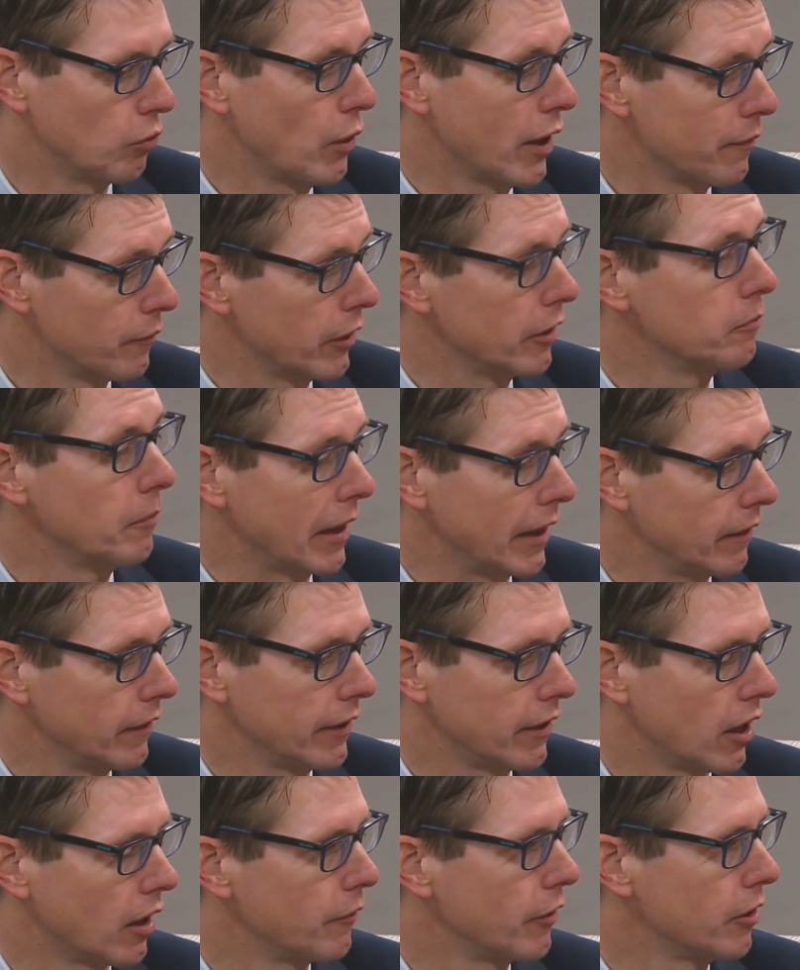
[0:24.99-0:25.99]
women
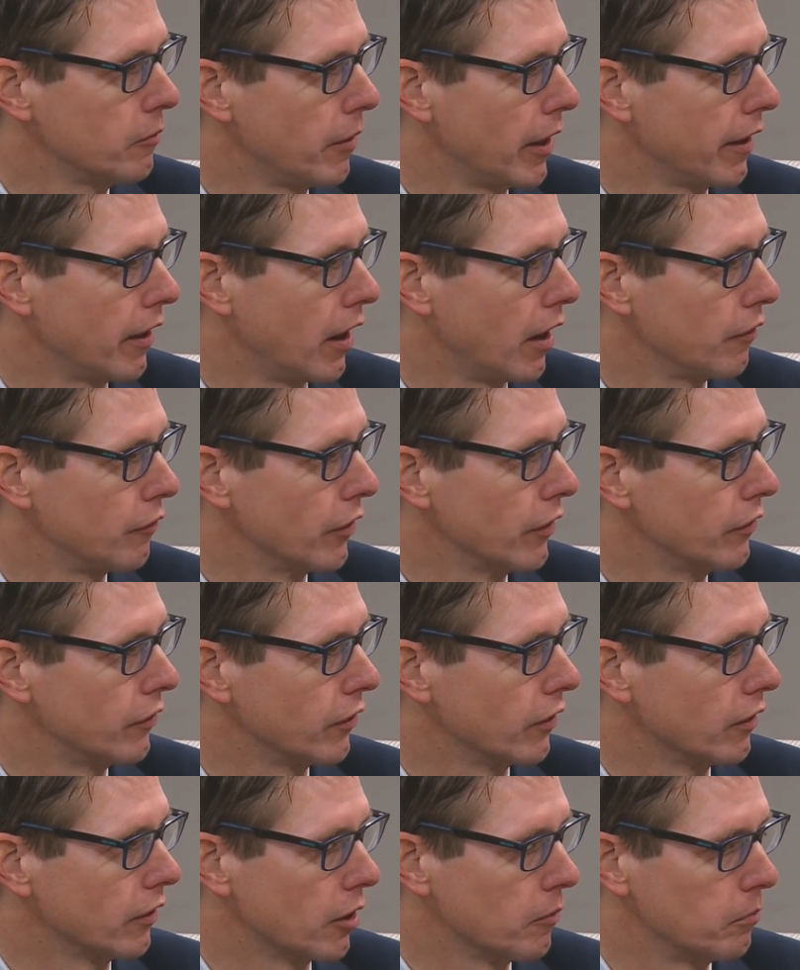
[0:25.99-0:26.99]
mainly come into my office
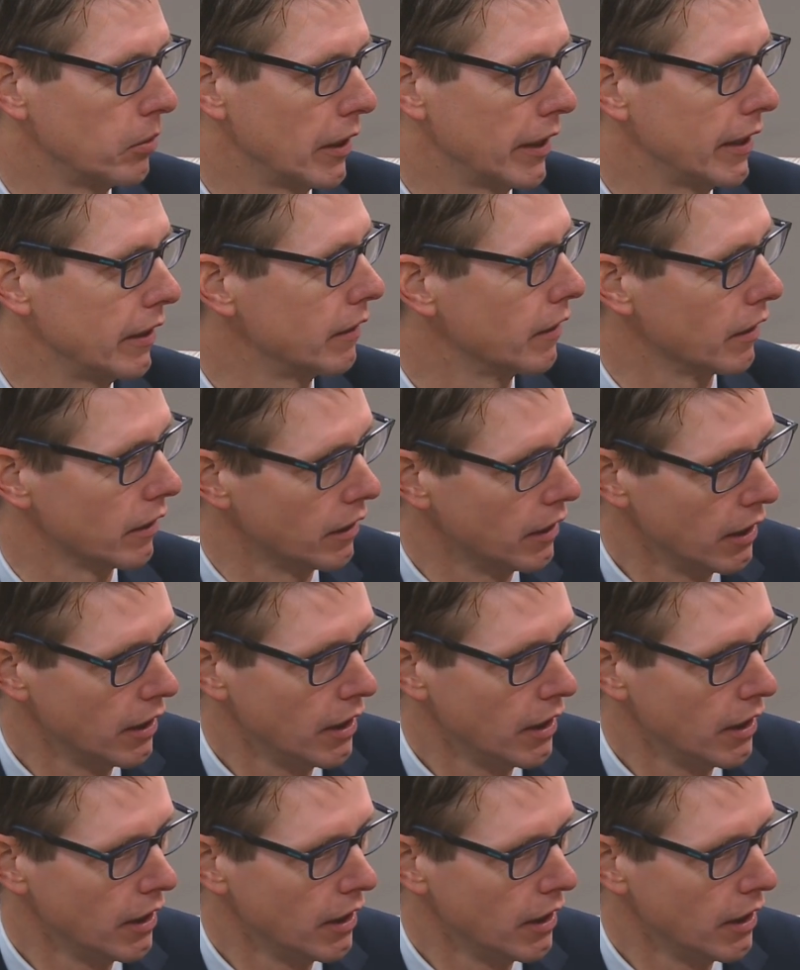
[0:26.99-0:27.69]
and complain that